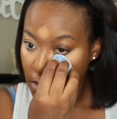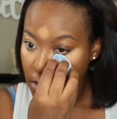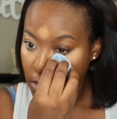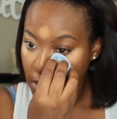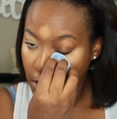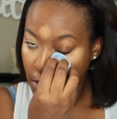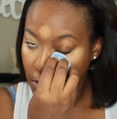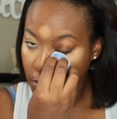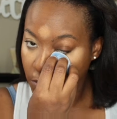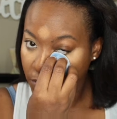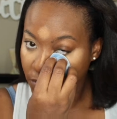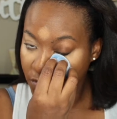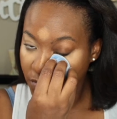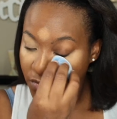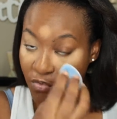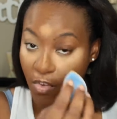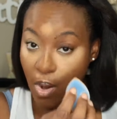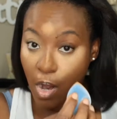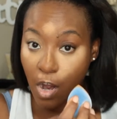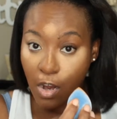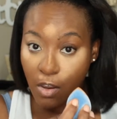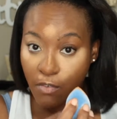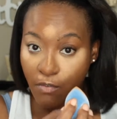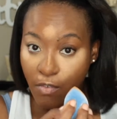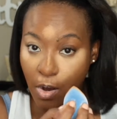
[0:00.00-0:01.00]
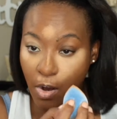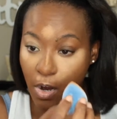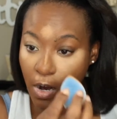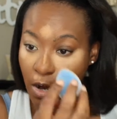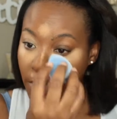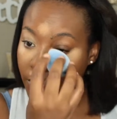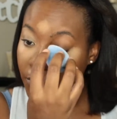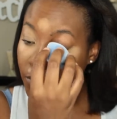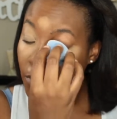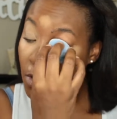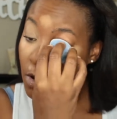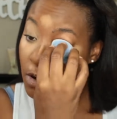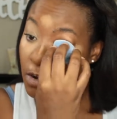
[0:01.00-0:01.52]
They're very, very
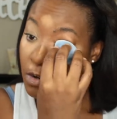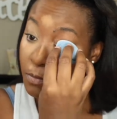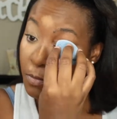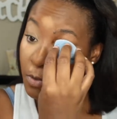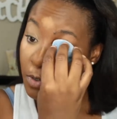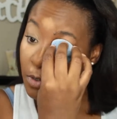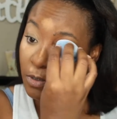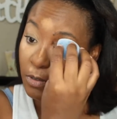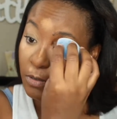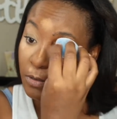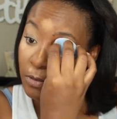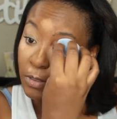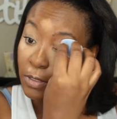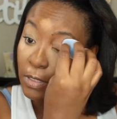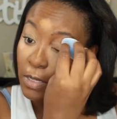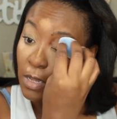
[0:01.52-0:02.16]
affordable.